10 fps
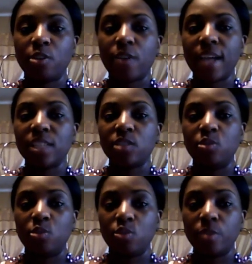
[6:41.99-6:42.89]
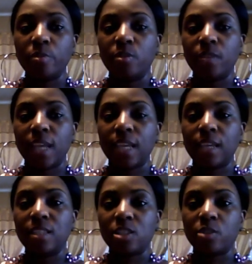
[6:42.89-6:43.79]
cry starts to tremble, like
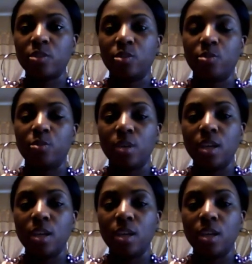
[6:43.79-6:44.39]
he starts to,